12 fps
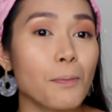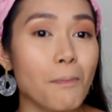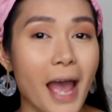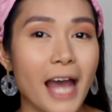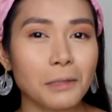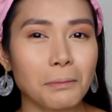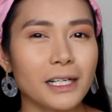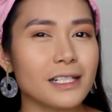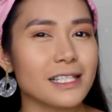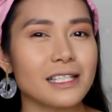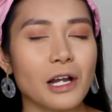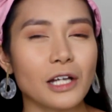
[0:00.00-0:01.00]
matte, but
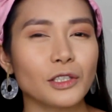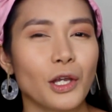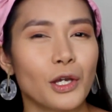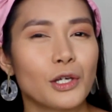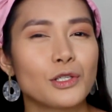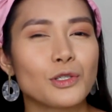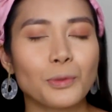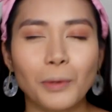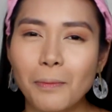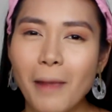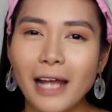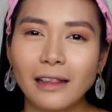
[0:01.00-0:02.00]
it's not
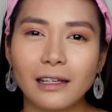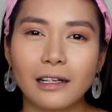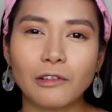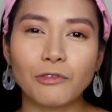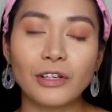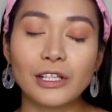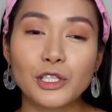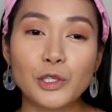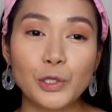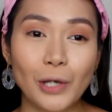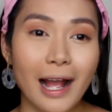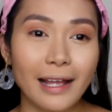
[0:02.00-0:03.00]
super matte that it feels
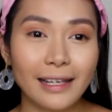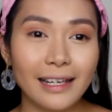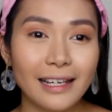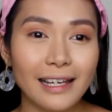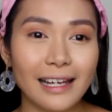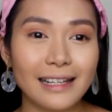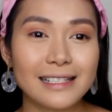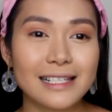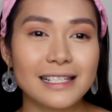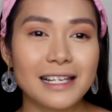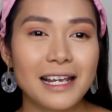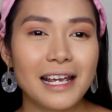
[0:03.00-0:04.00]
drying.
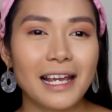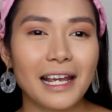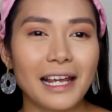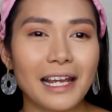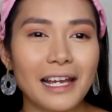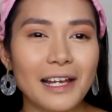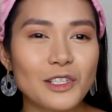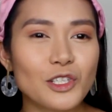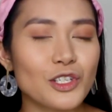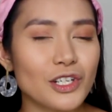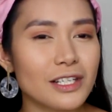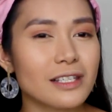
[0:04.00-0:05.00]
It's
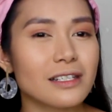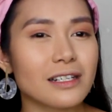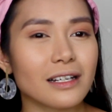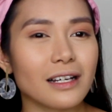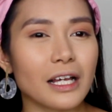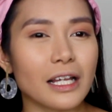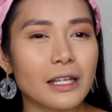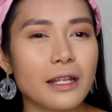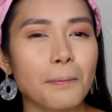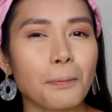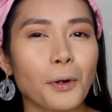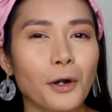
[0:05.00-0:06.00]
just
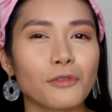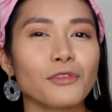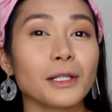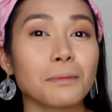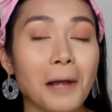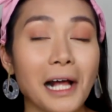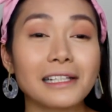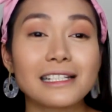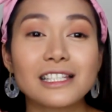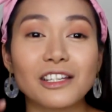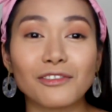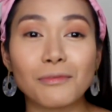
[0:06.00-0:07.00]
the perfect
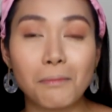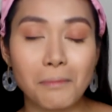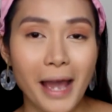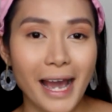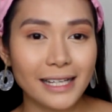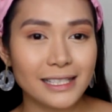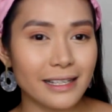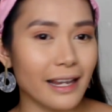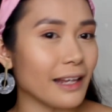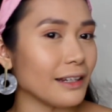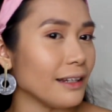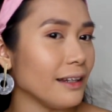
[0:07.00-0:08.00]
balance of matte
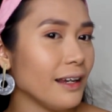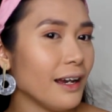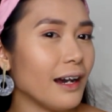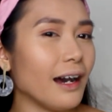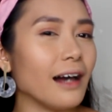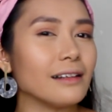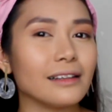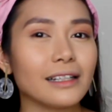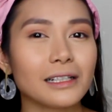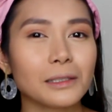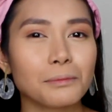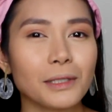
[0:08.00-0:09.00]
and a
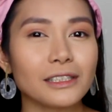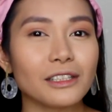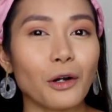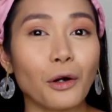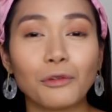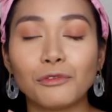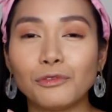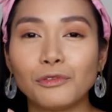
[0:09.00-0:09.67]
little bit of